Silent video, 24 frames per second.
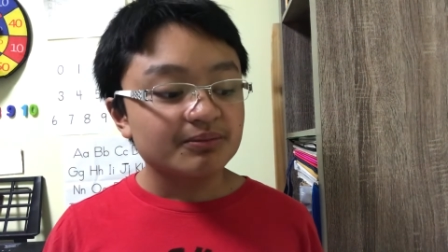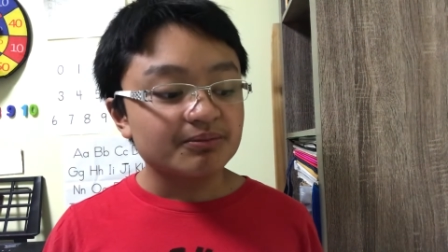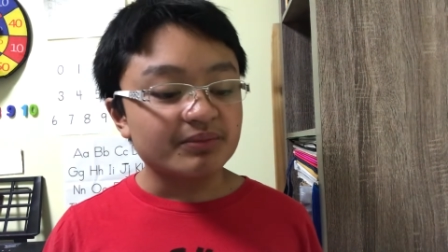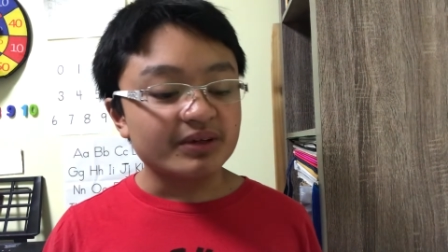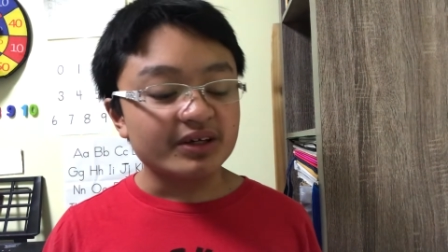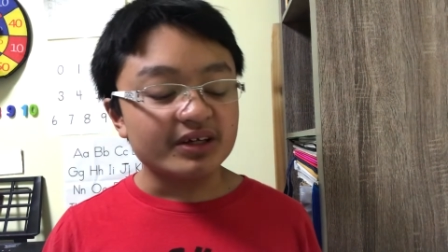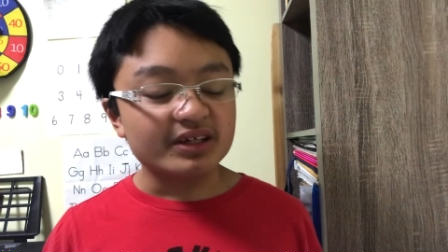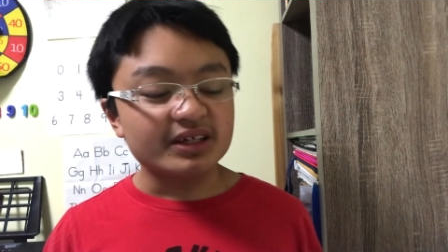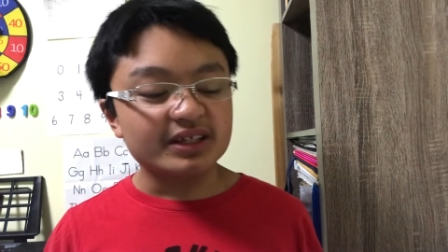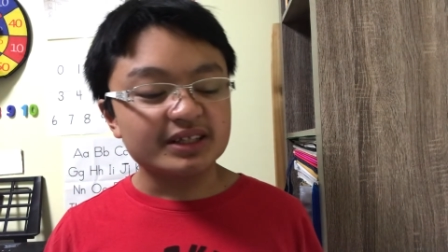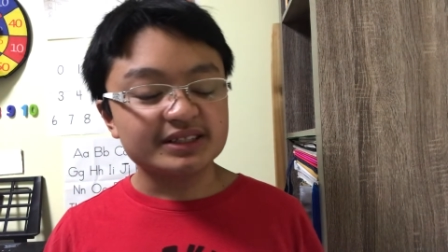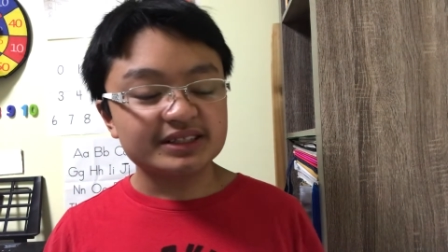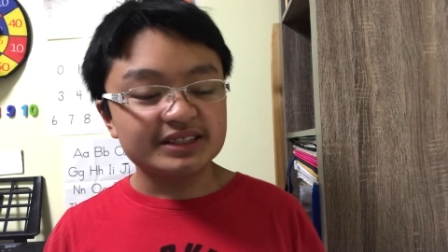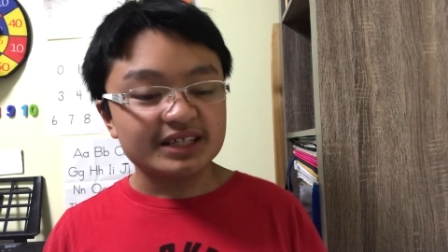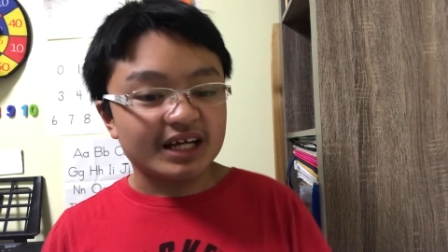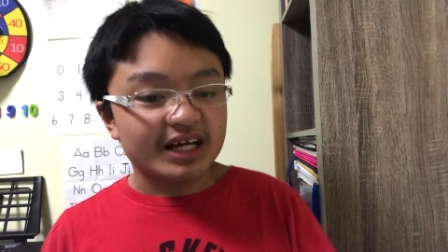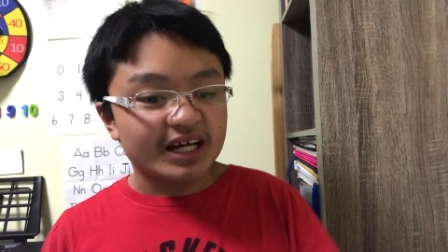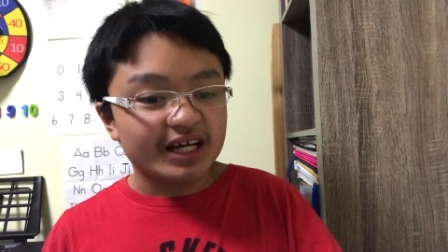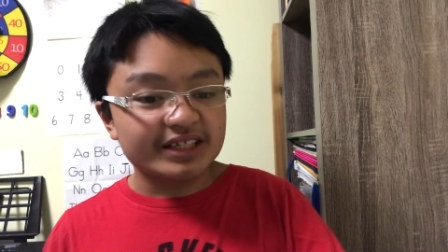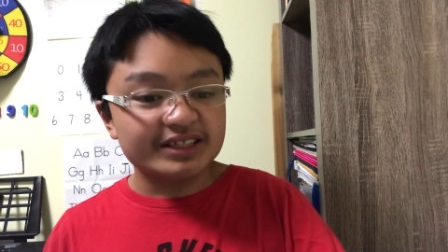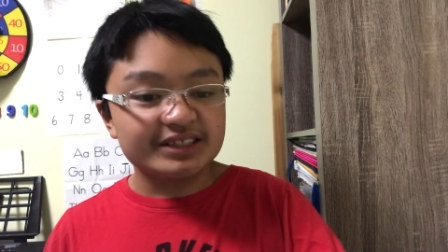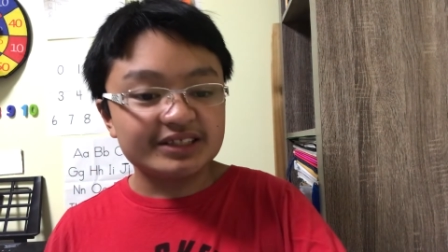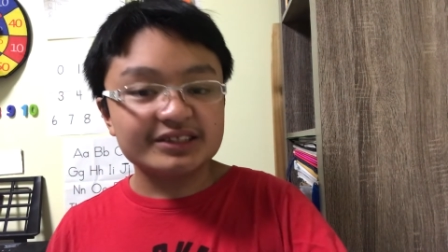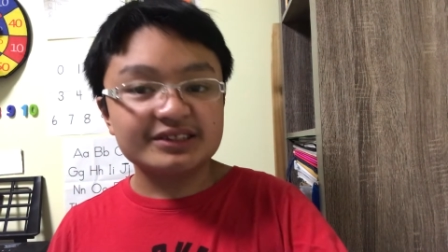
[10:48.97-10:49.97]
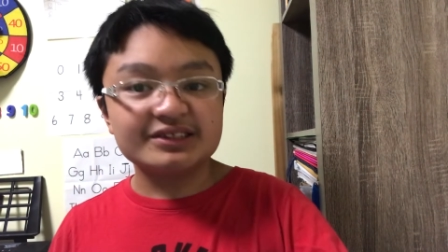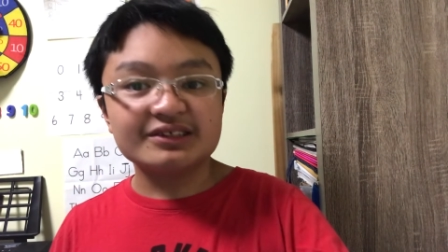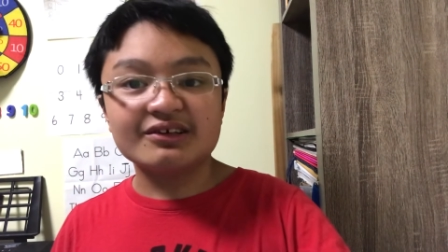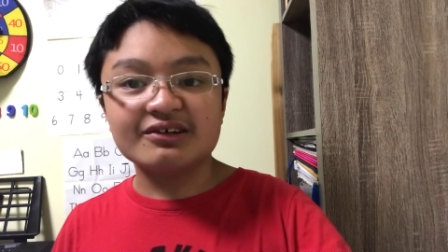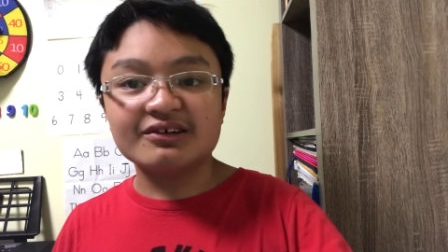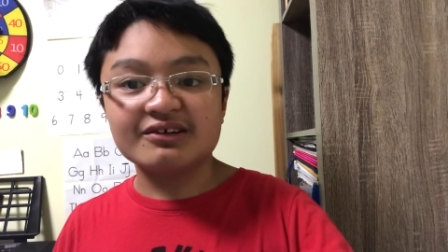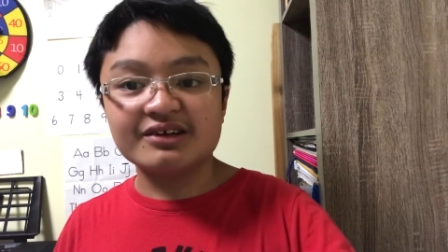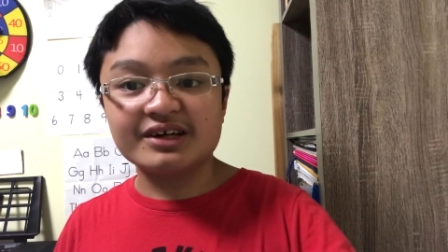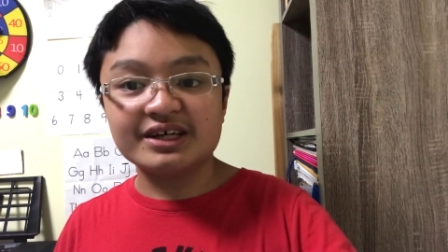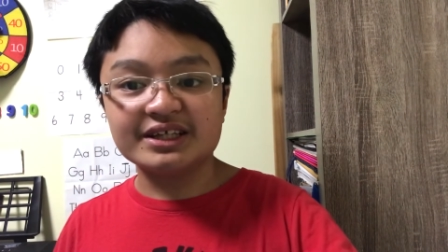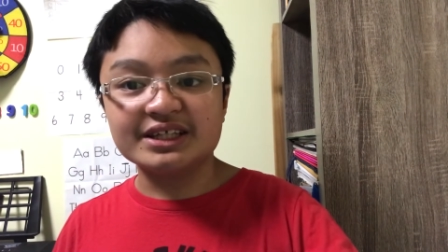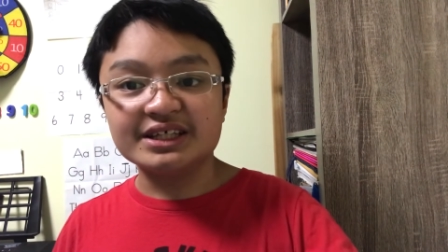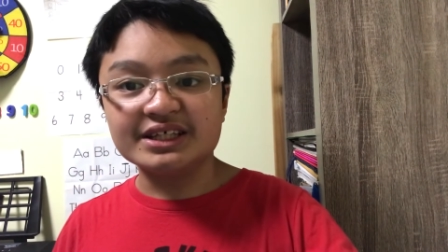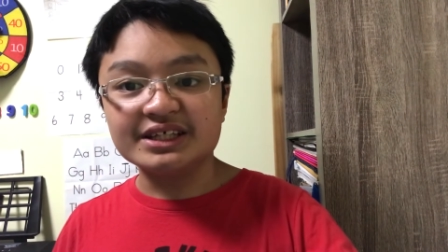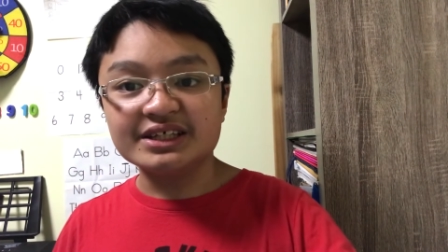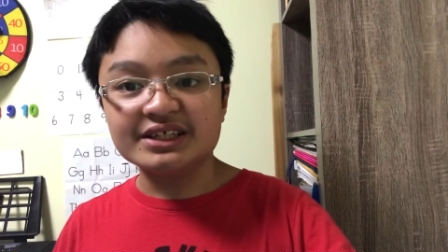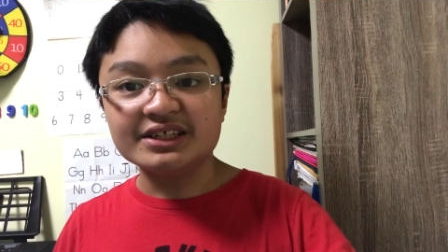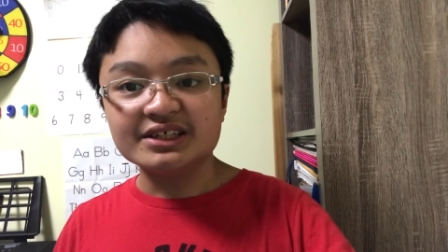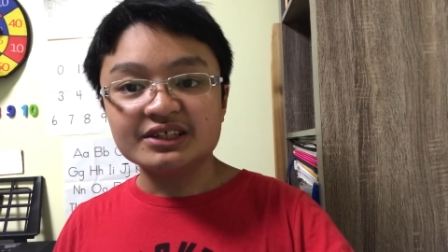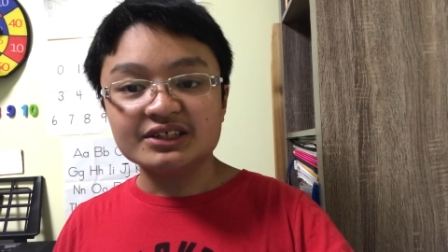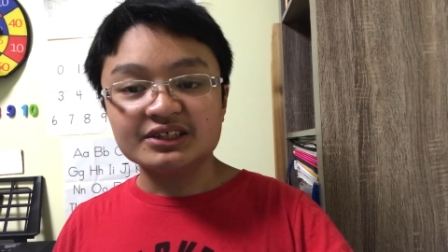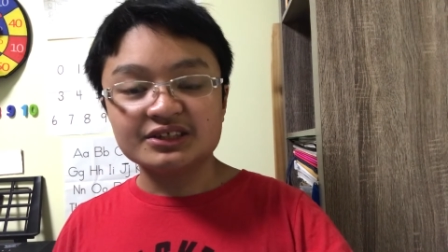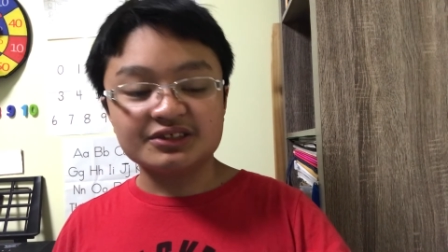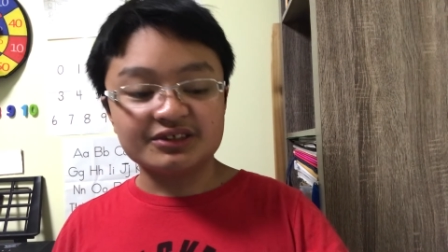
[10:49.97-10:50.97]
because I just already
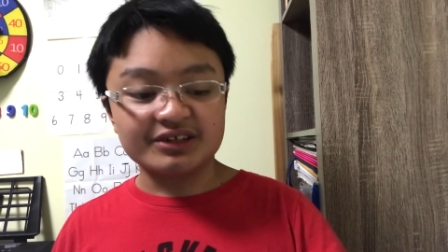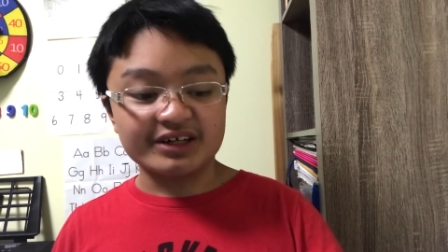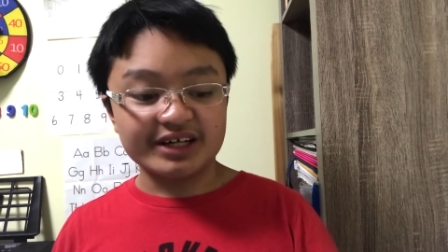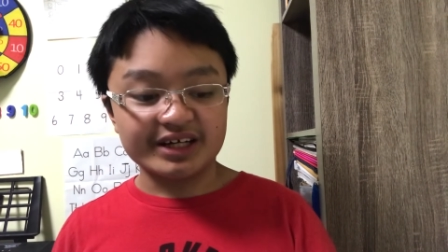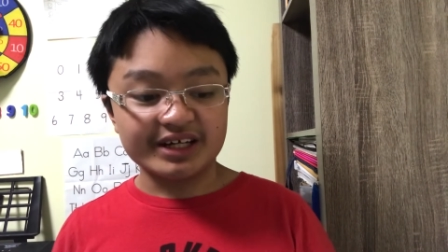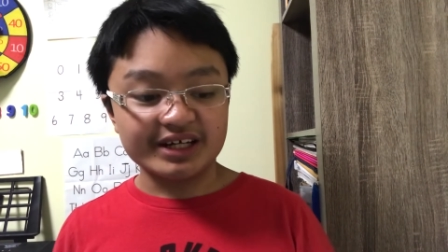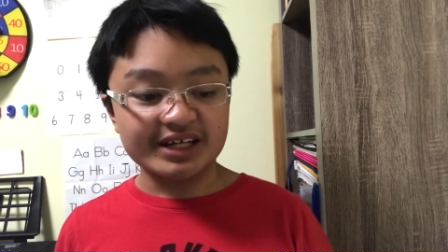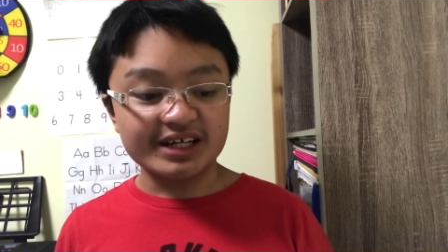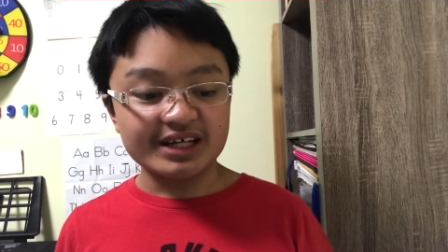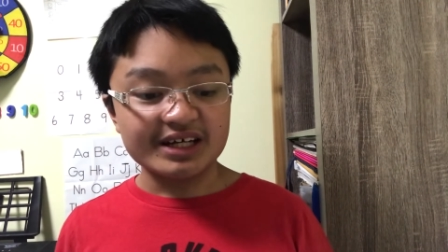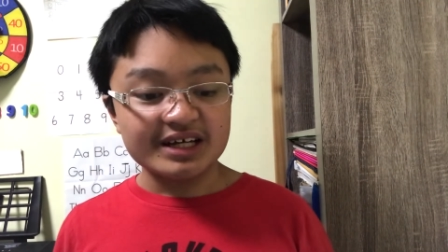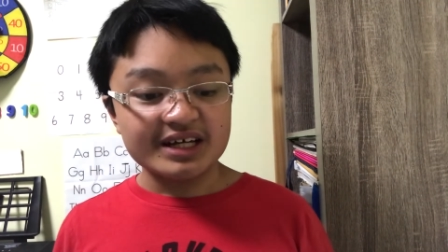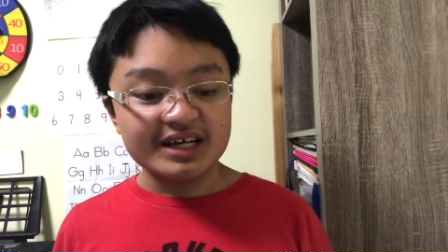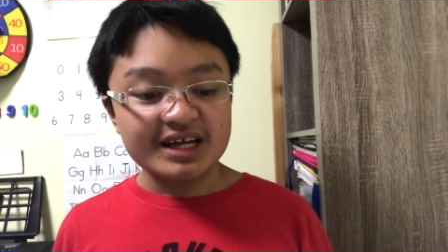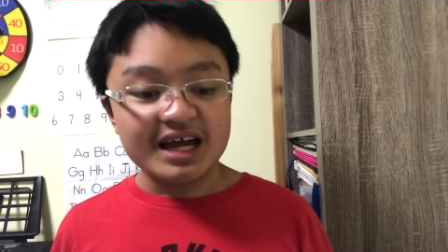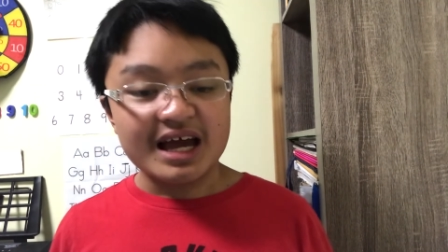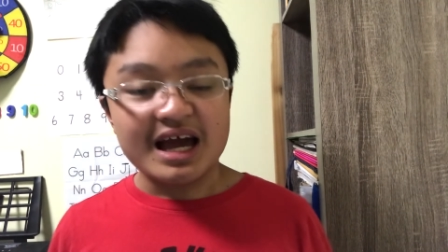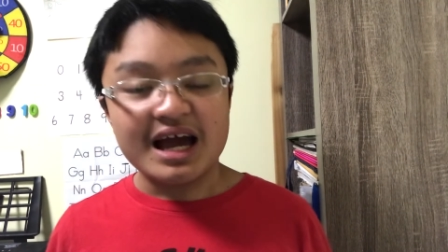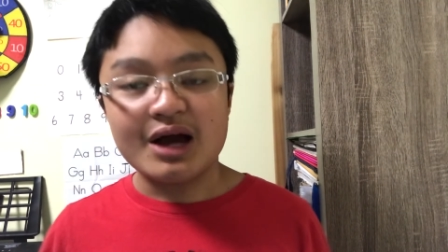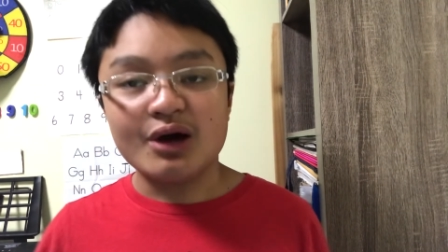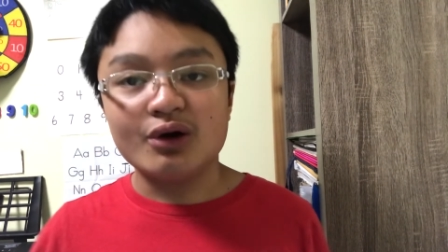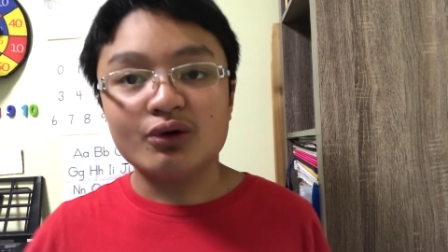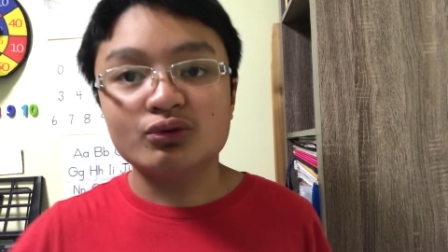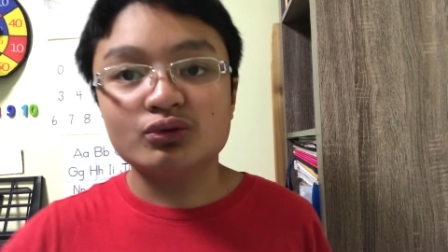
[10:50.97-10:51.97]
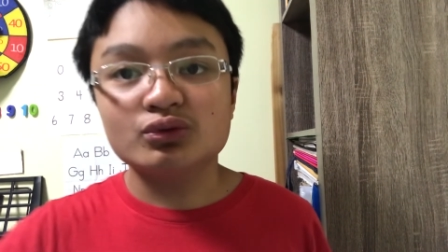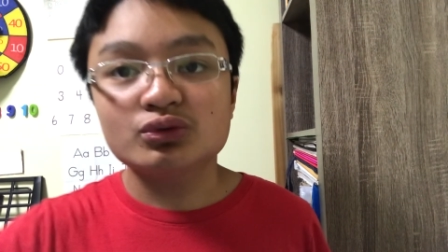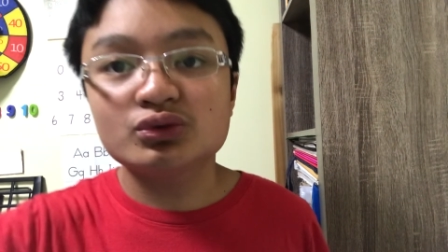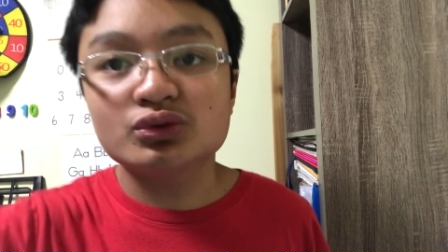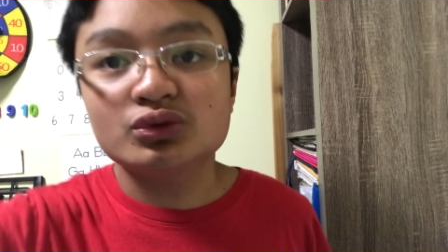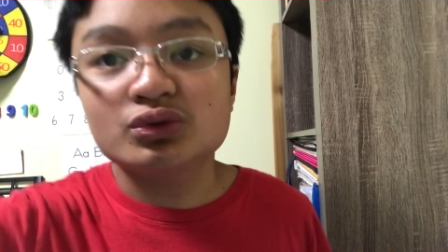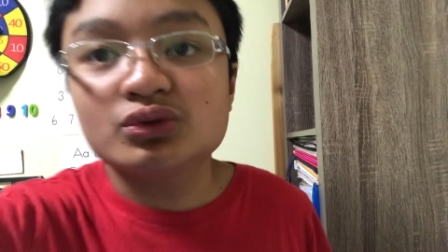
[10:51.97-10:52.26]
tried how